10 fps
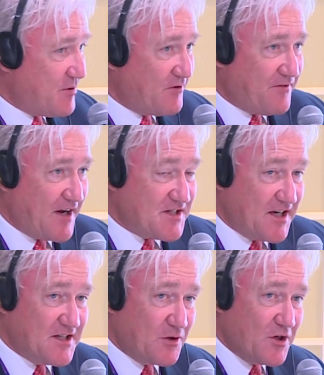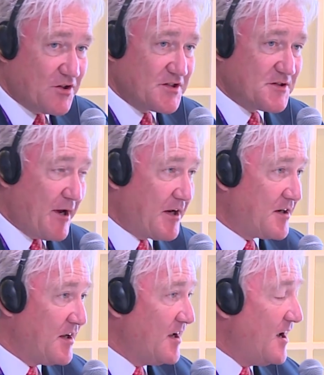been fascinating. We could
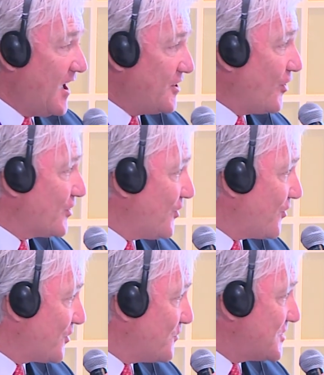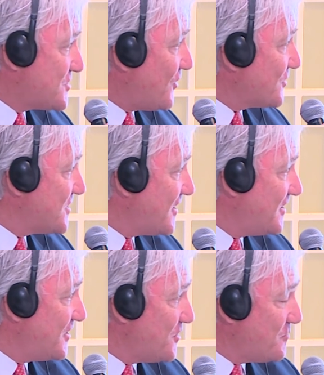spend a lot longer. We talked
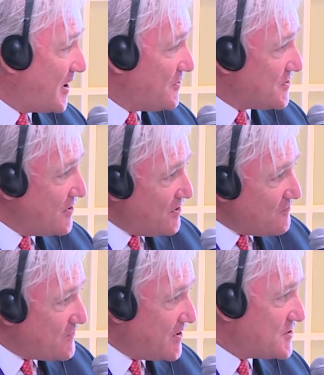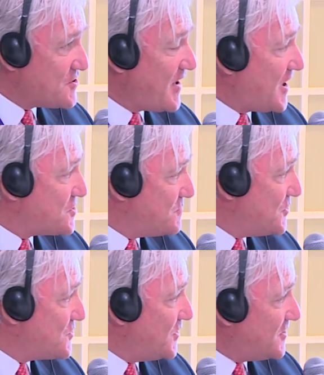earlier about the interaction
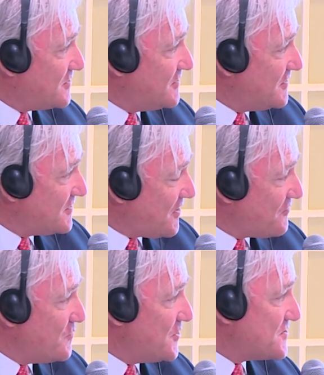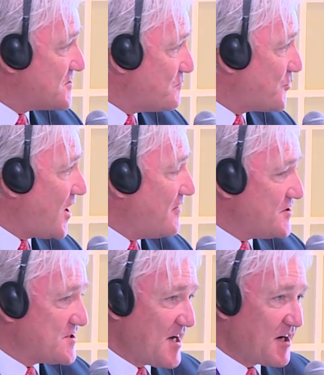between government and
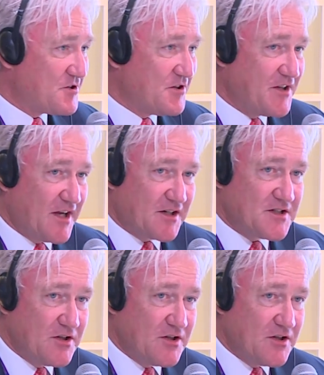private sector and things,